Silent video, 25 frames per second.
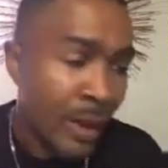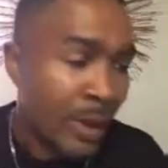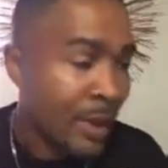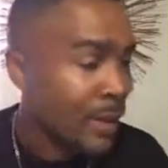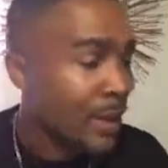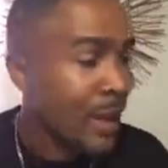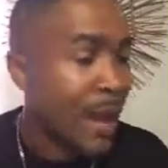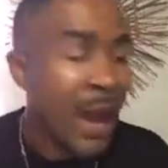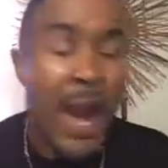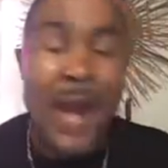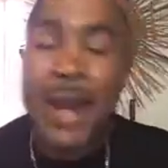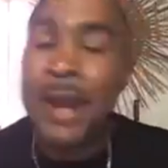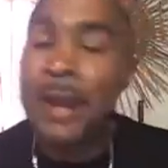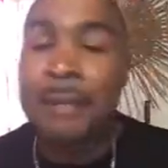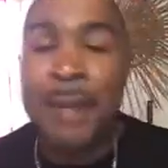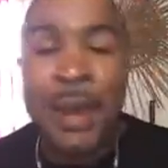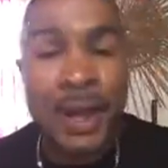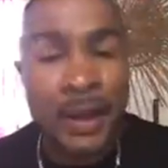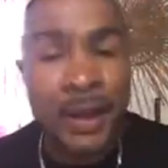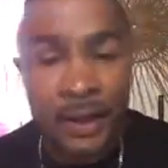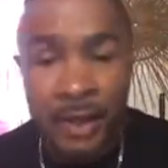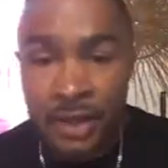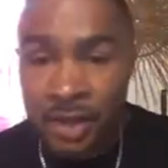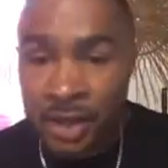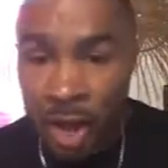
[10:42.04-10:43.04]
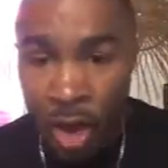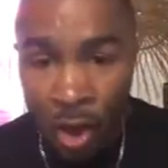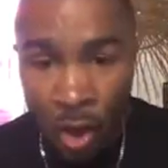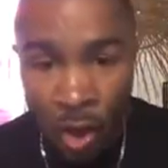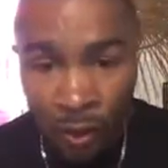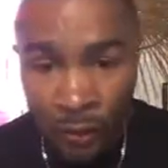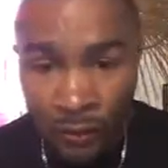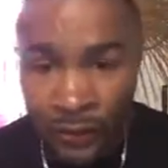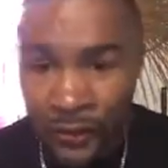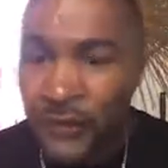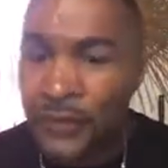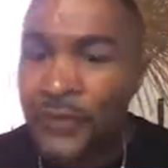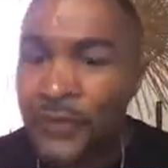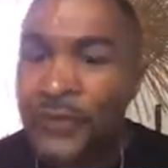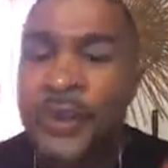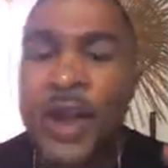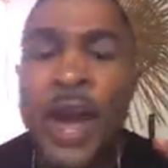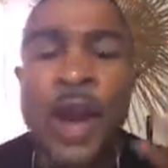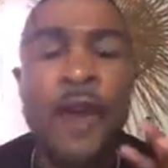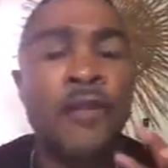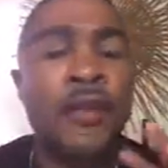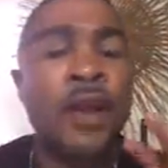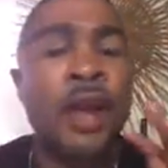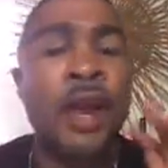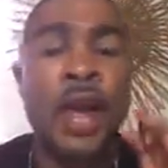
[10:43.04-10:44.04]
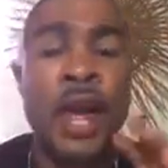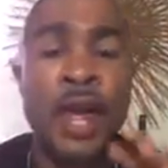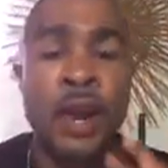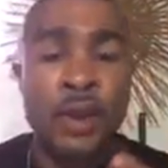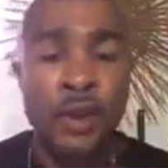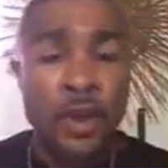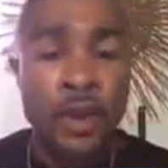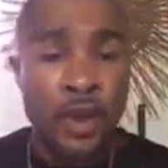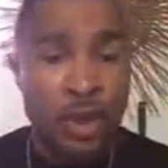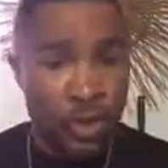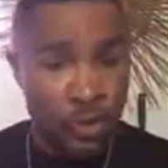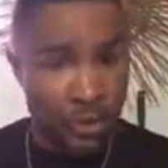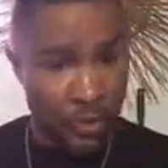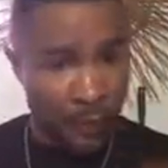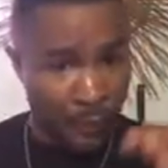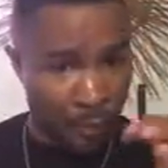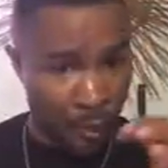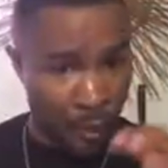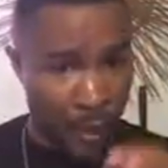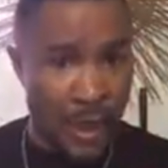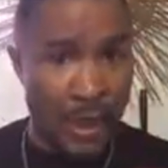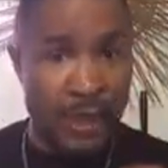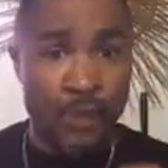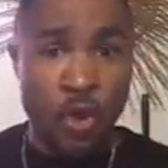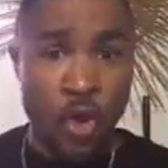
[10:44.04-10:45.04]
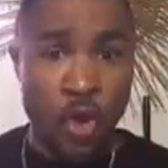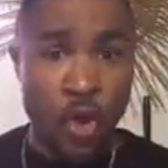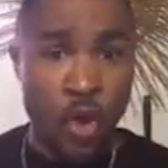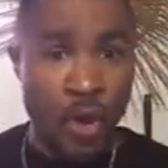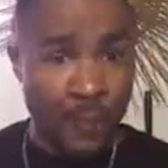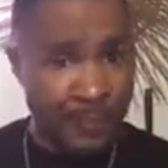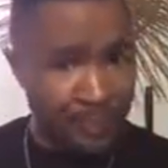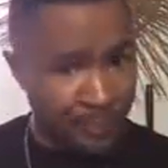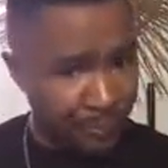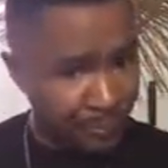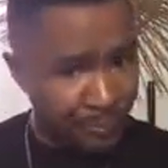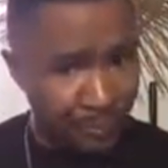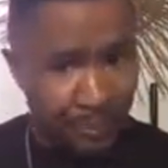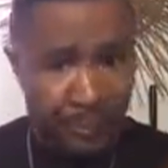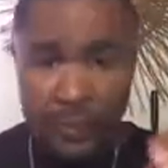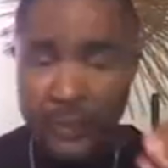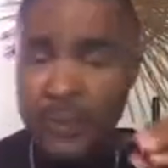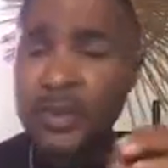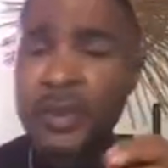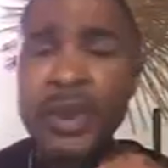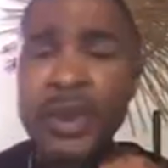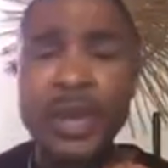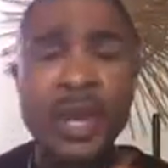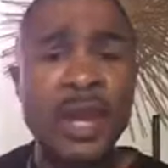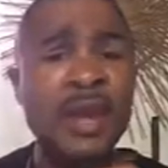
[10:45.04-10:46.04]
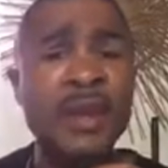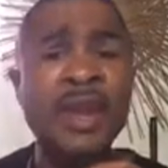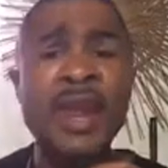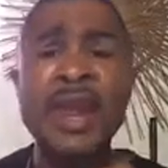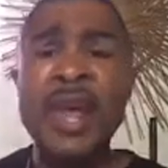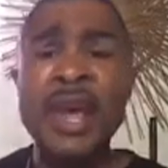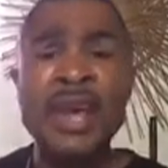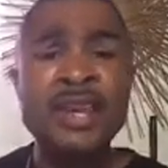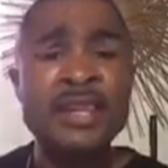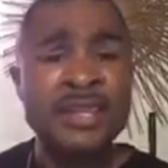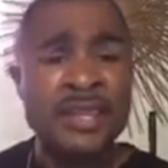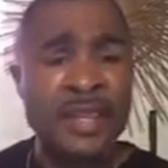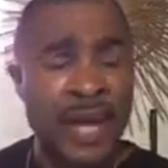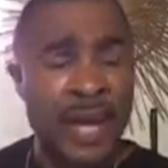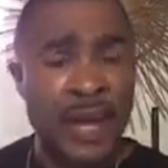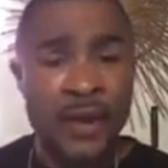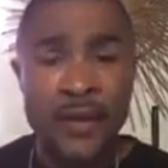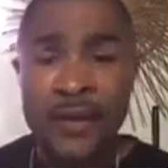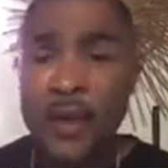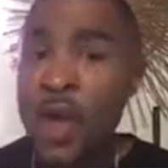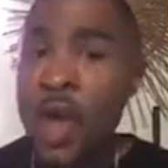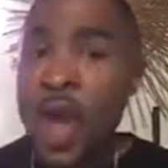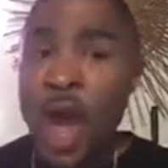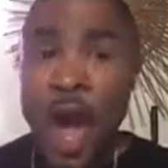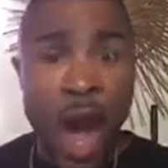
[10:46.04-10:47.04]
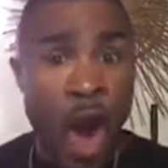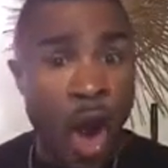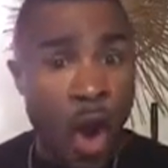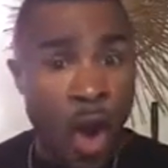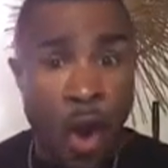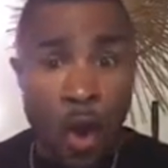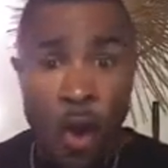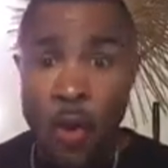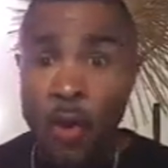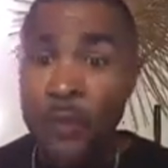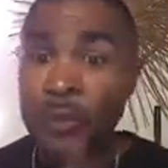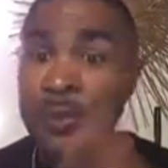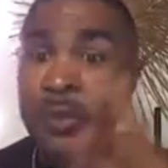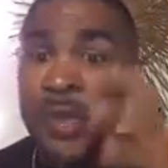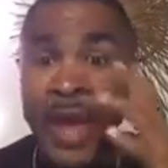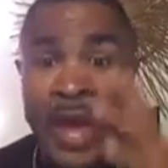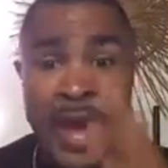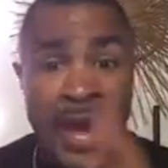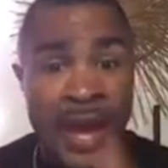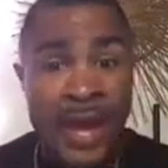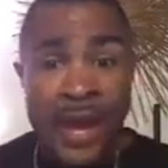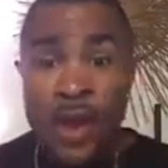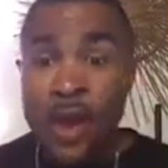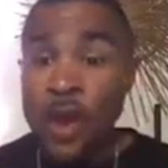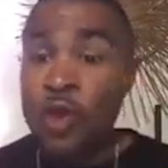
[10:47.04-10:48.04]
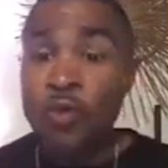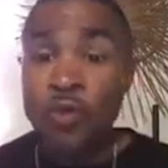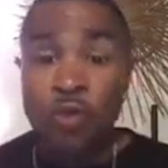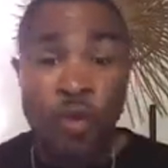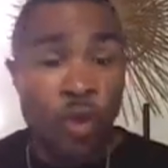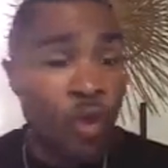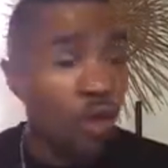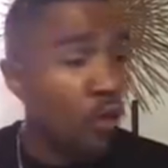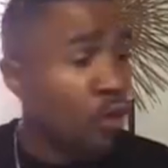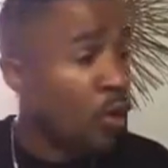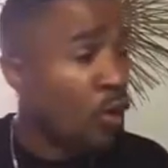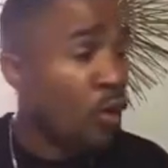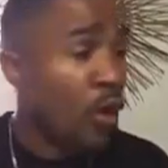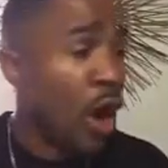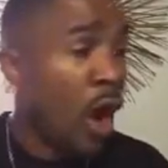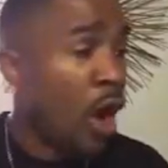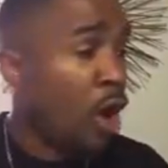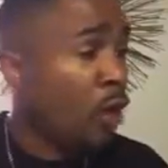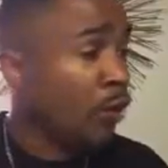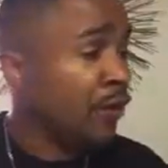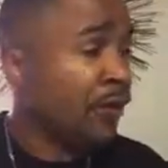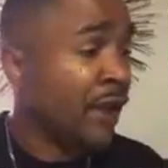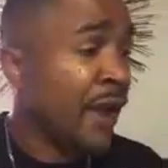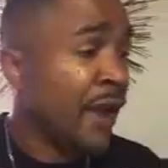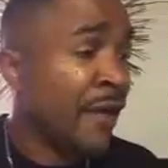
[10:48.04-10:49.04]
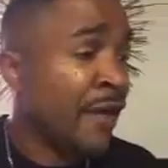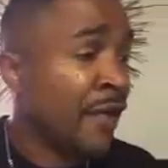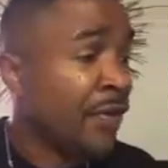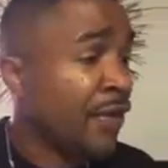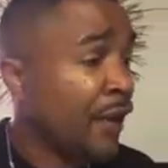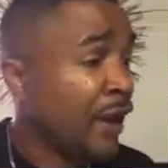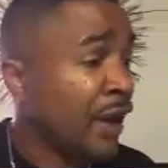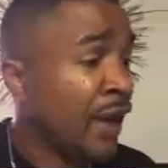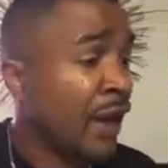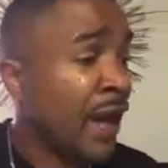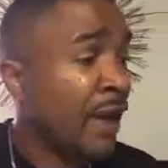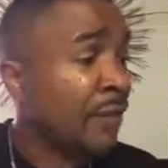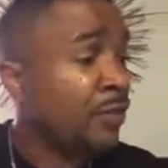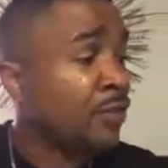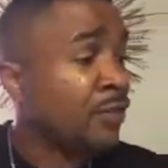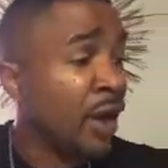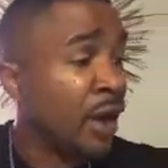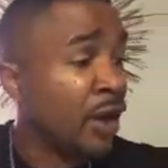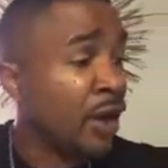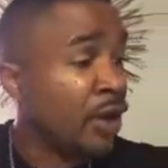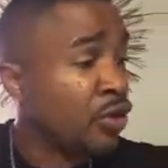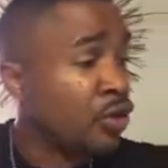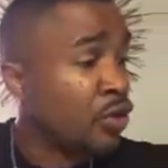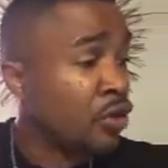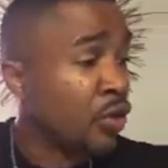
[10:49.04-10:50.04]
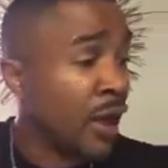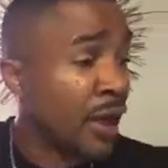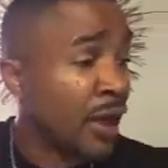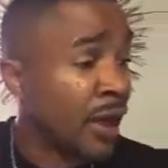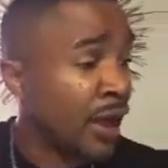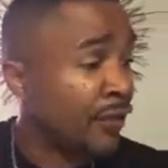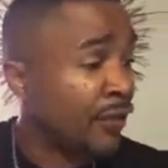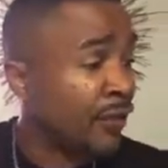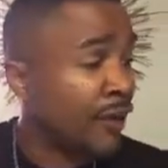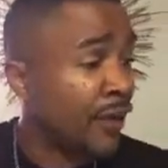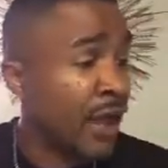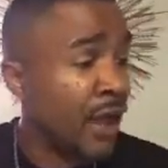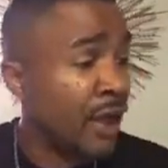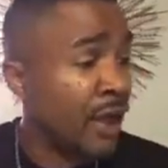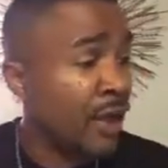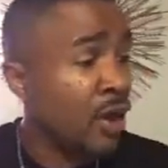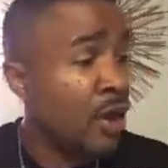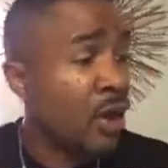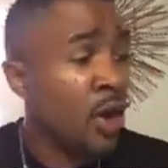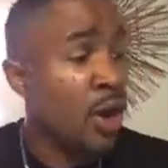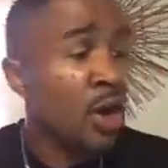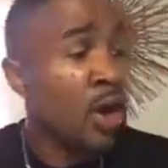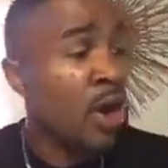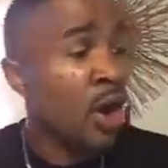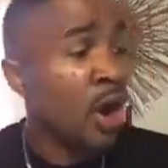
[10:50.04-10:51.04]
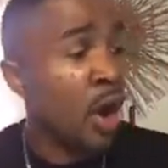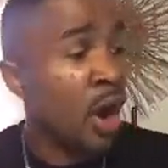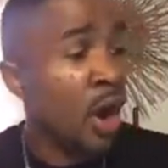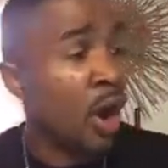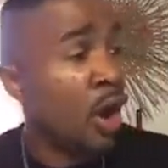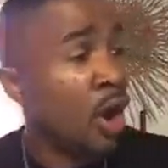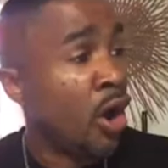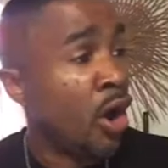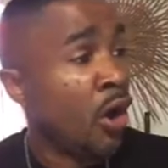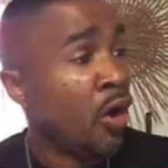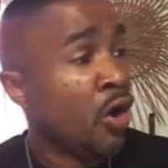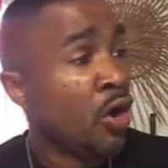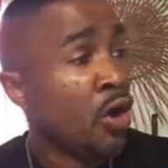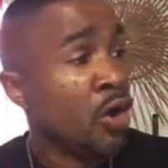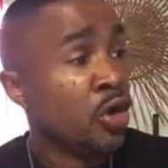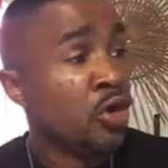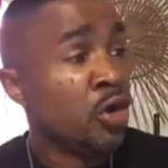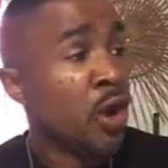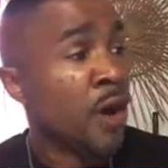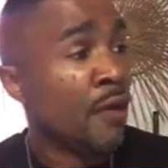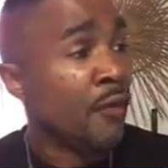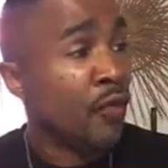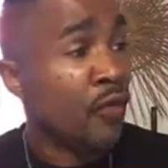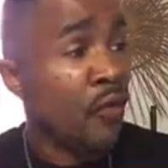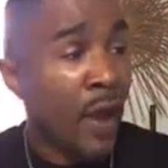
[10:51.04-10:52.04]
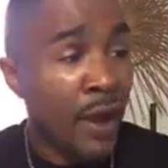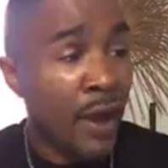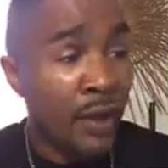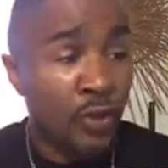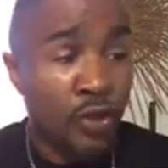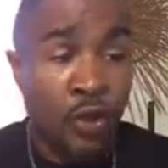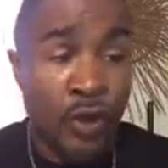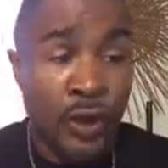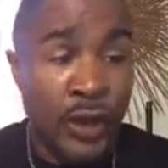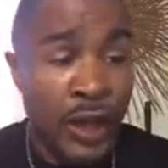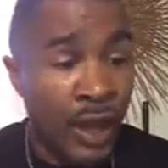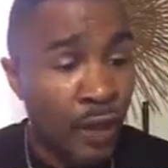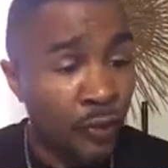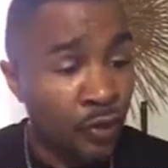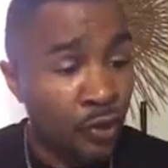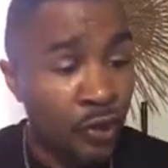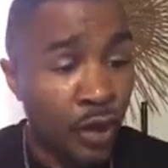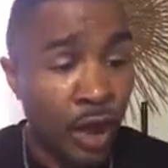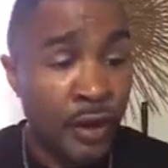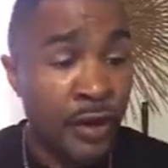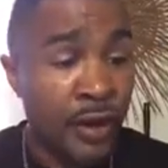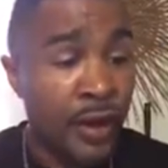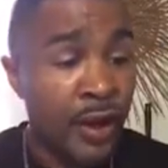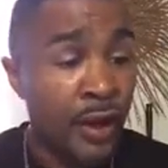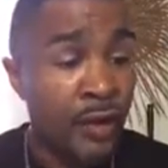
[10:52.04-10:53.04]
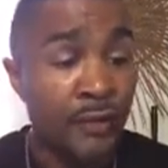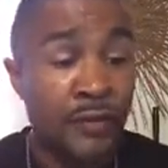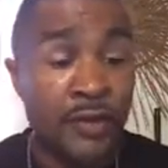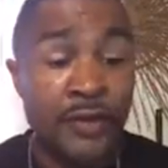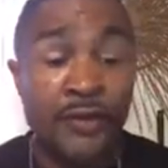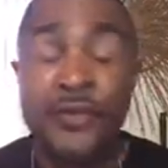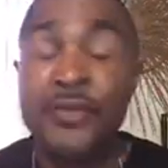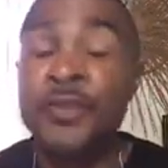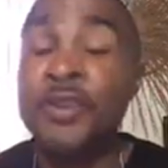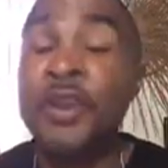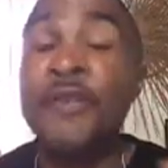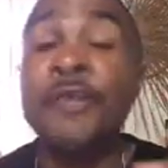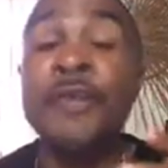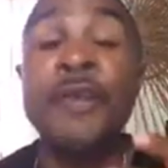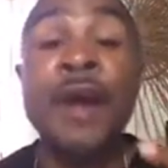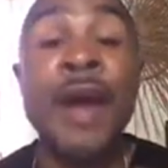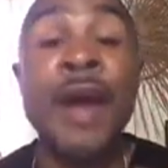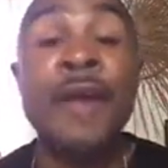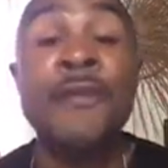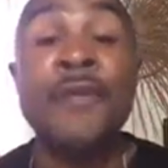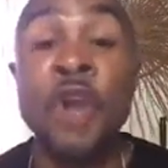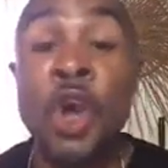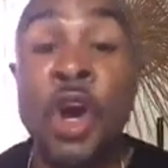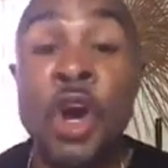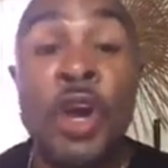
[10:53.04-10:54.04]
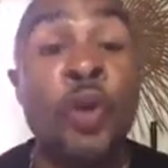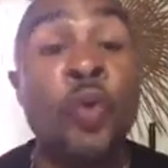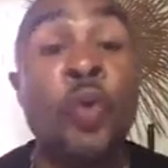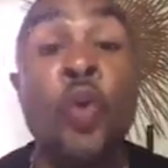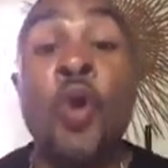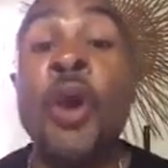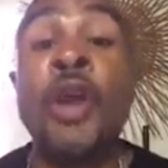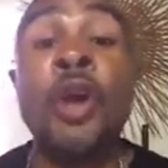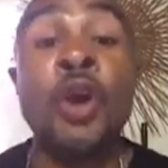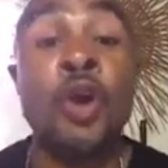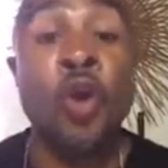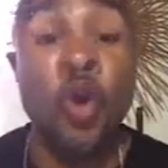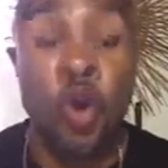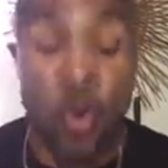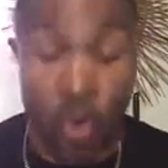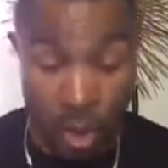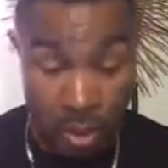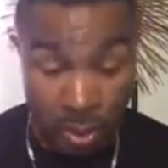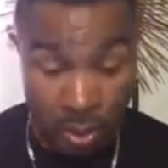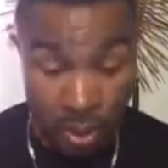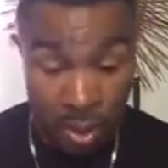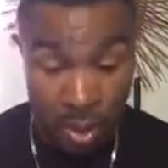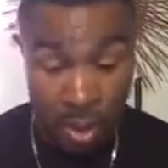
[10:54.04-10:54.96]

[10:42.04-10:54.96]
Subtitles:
I didn't make these laws. This is South Carolina Supreme Court, the legislature. They ruled on all this. Everything that I'm telling you, like I said, you have a right to a counsel doctor hearing. This is stuff that I've done and won in court.